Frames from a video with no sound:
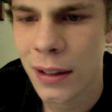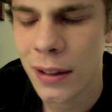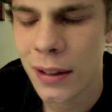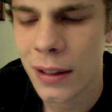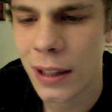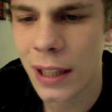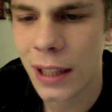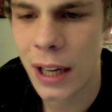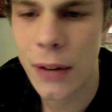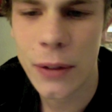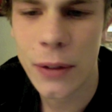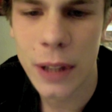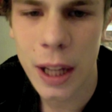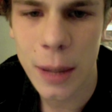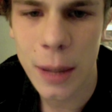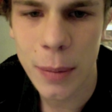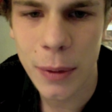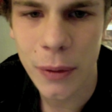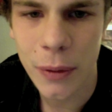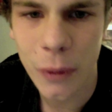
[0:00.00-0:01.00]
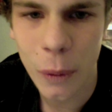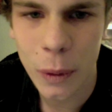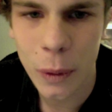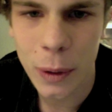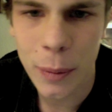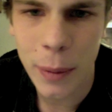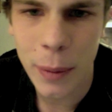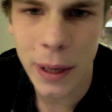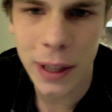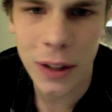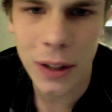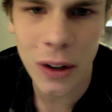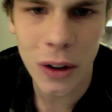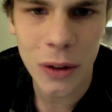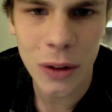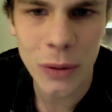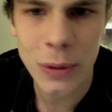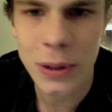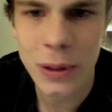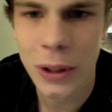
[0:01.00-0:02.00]
like everything before the main
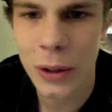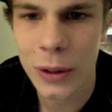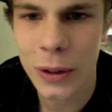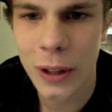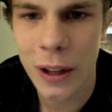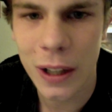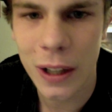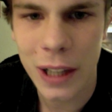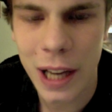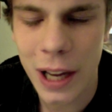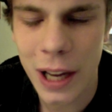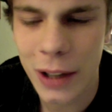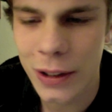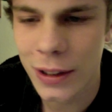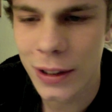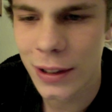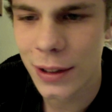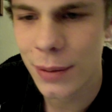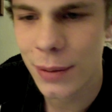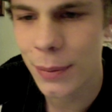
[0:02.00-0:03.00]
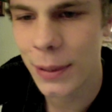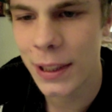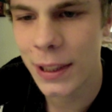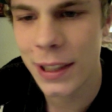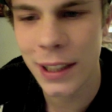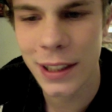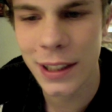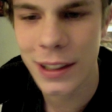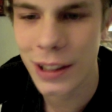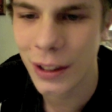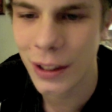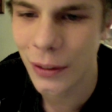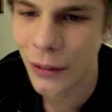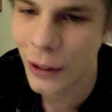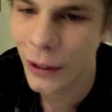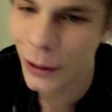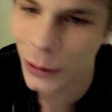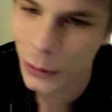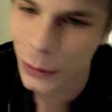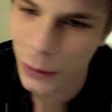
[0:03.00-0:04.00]
card was all knockouts and submissions in the
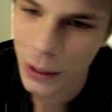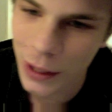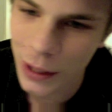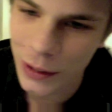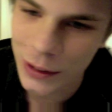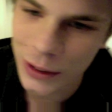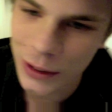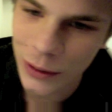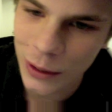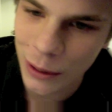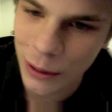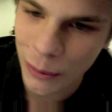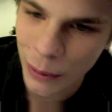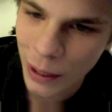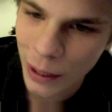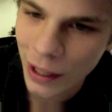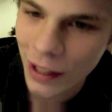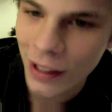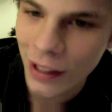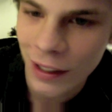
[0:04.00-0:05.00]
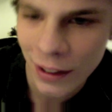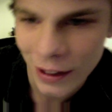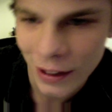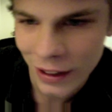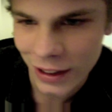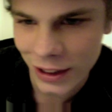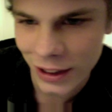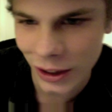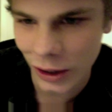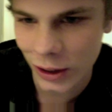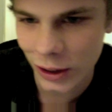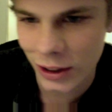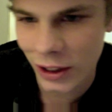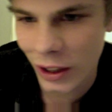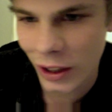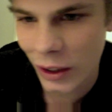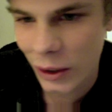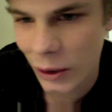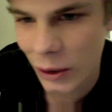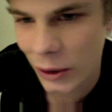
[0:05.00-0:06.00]
first round. So anyway, John
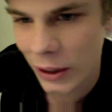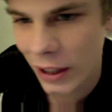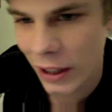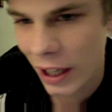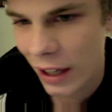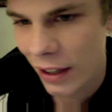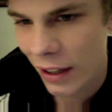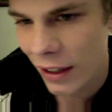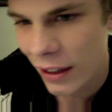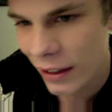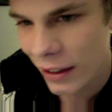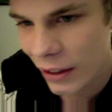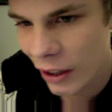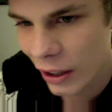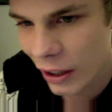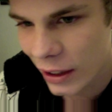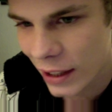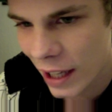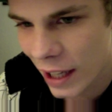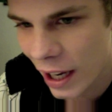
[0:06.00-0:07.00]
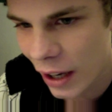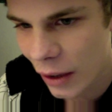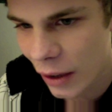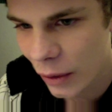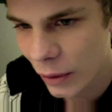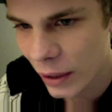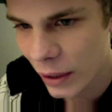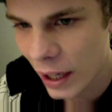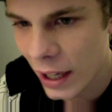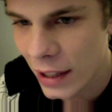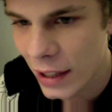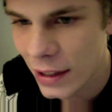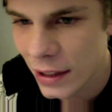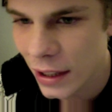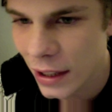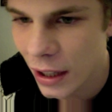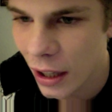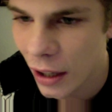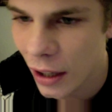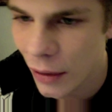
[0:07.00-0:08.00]
Salter knocked out
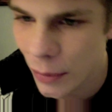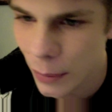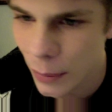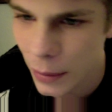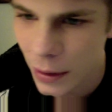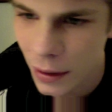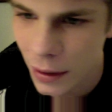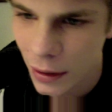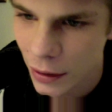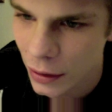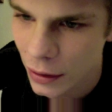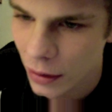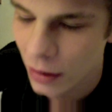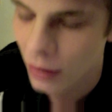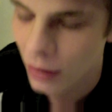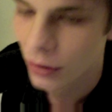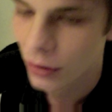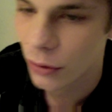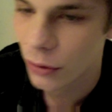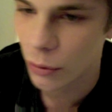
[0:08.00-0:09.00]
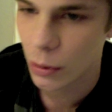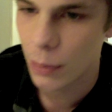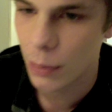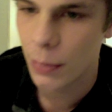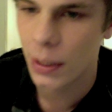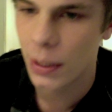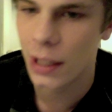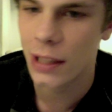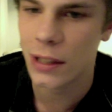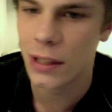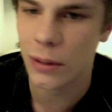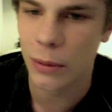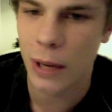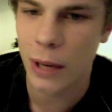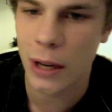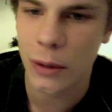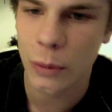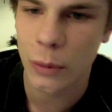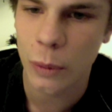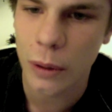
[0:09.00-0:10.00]
Casey Huffman in 3 minutes of
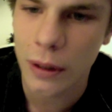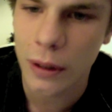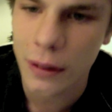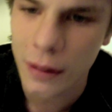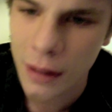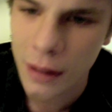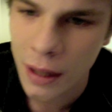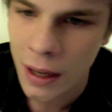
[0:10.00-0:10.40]
round 1.